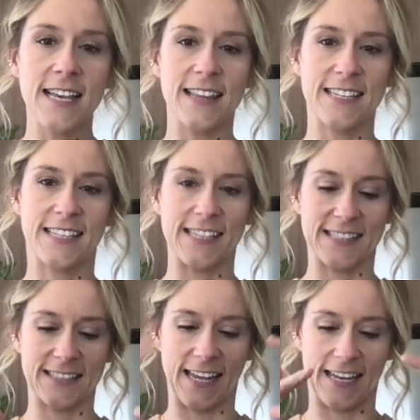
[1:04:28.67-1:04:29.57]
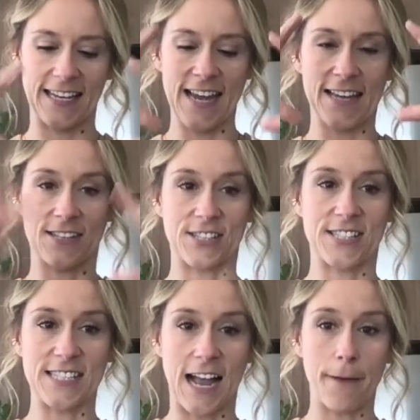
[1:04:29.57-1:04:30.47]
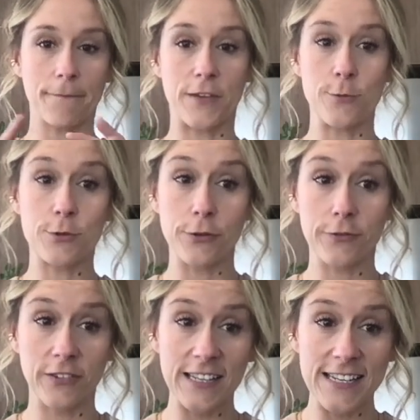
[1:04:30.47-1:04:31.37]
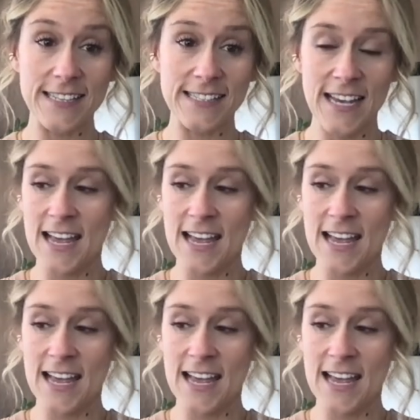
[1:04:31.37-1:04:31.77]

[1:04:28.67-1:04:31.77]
this is like to stop future fleas.